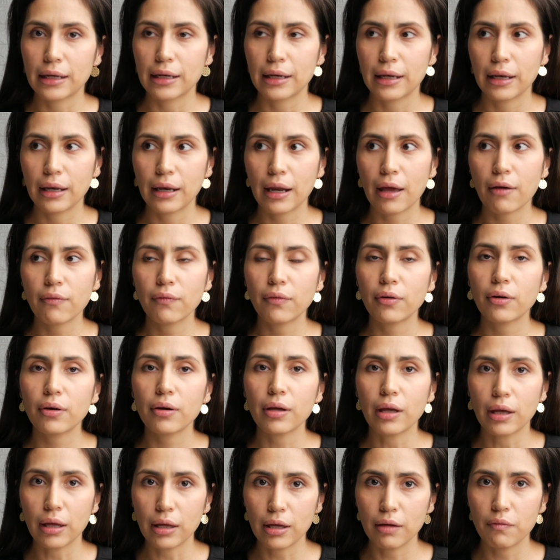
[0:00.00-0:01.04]

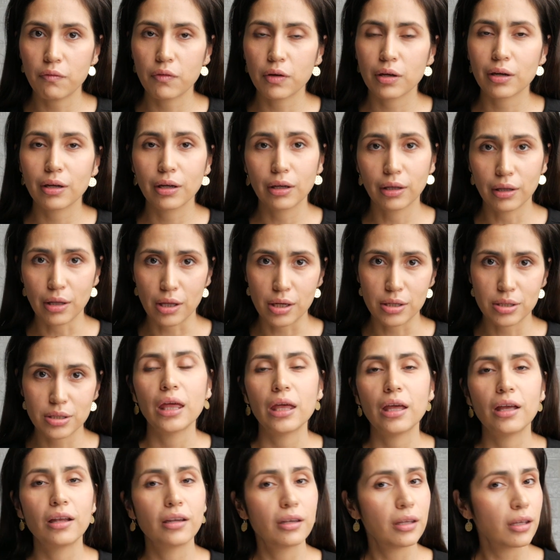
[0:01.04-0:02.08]
Never even a glitch.
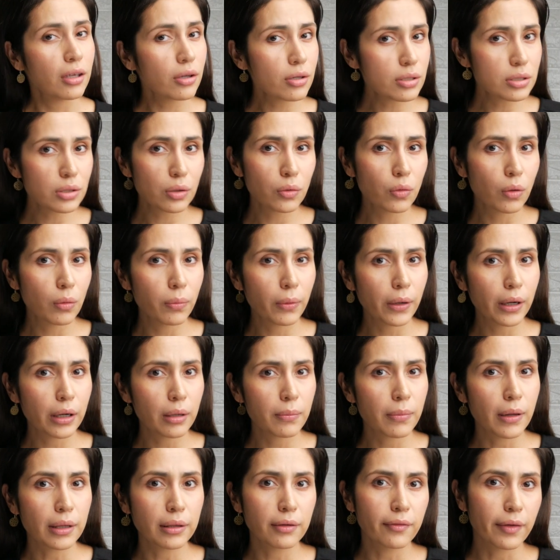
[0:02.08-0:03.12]
And here's the cool part
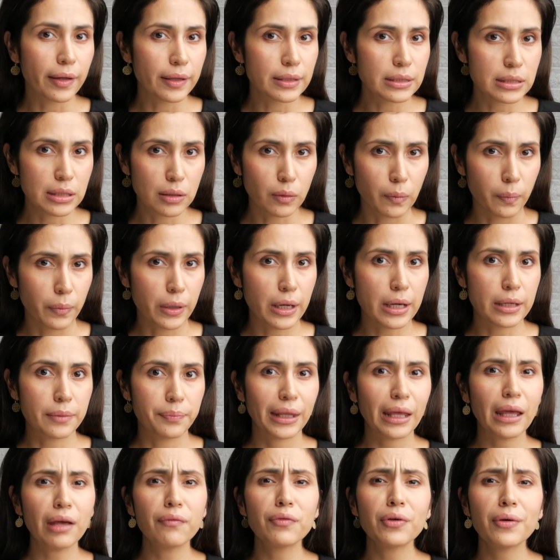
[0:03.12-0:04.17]
about the Valentino brand.
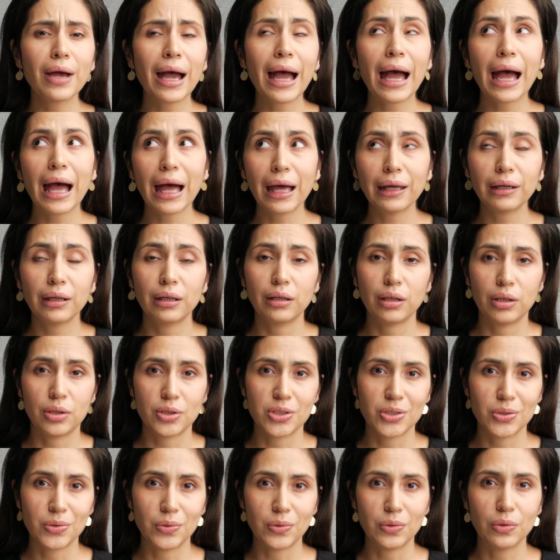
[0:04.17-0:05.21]
If you had an
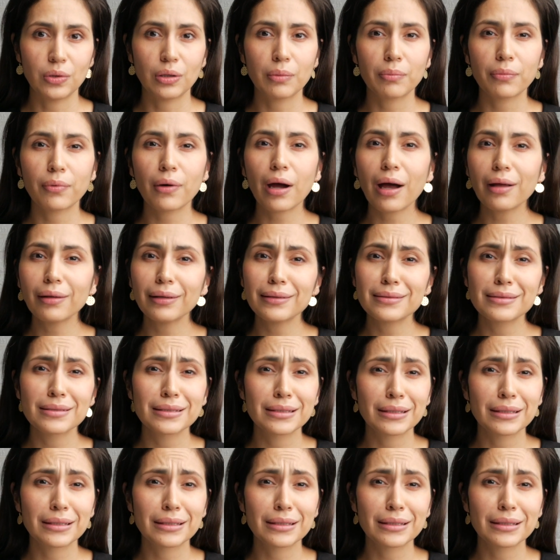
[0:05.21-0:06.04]
issue, you can probably just